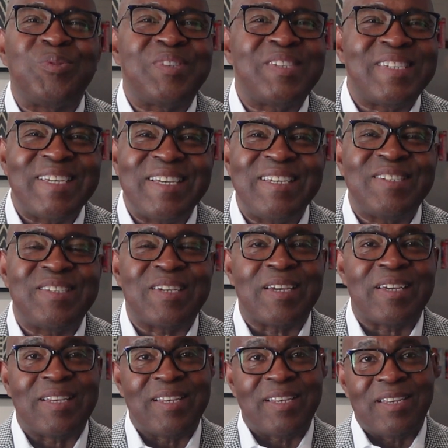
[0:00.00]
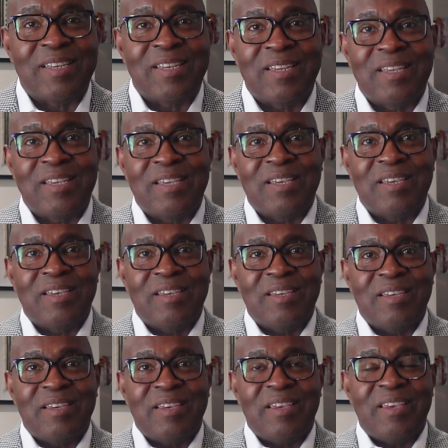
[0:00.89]
season
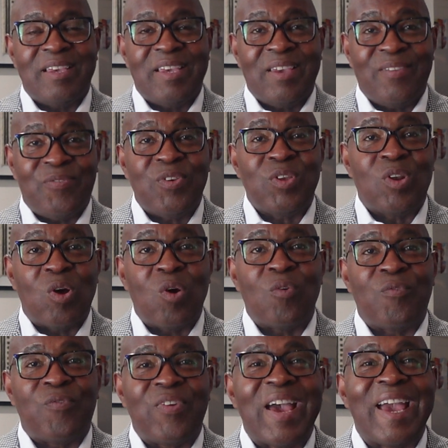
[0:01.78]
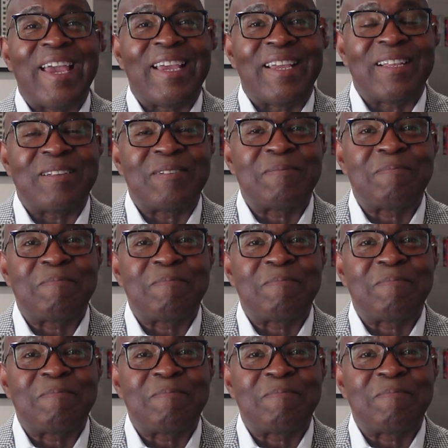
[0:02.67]
if you don't faint.